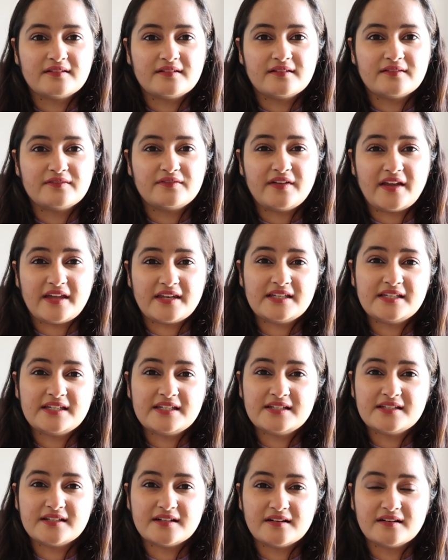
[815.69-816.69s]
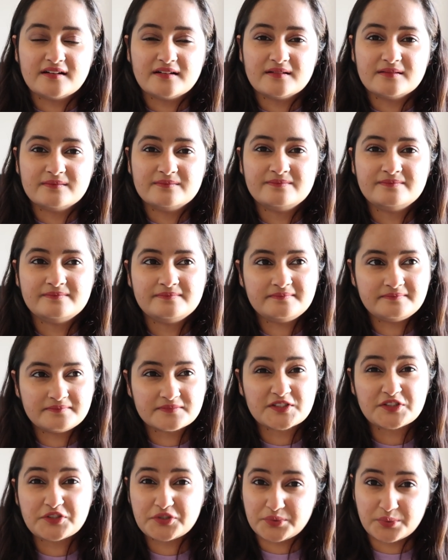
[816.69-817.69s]
very
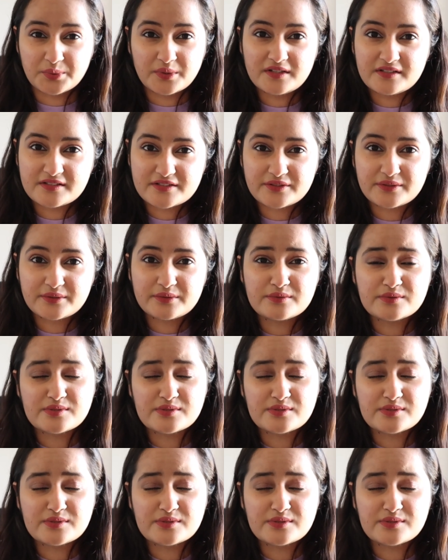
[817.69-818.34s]
cruel to you.